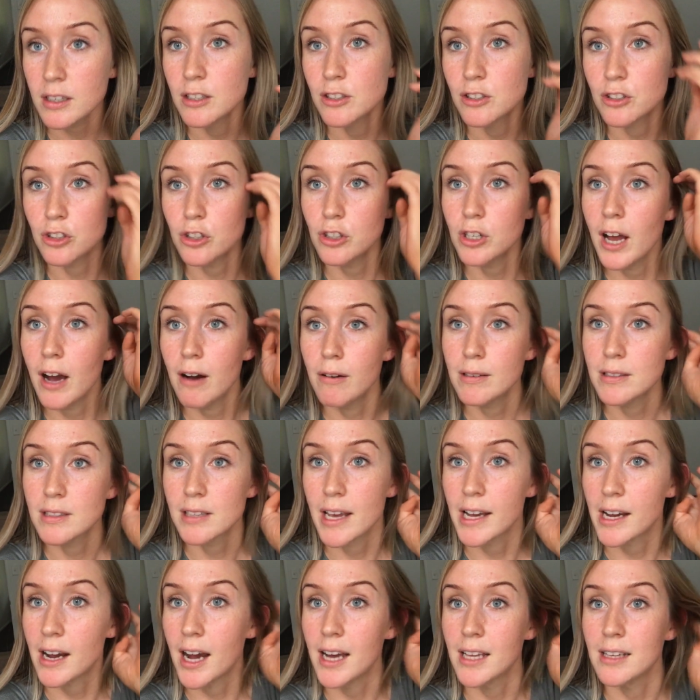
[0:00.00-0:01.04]
So now it's
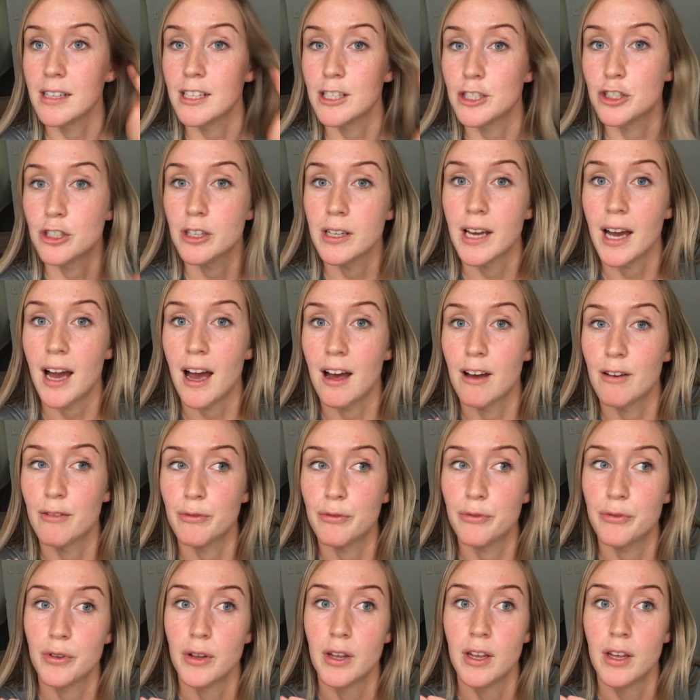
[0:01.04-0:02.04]
like I literally have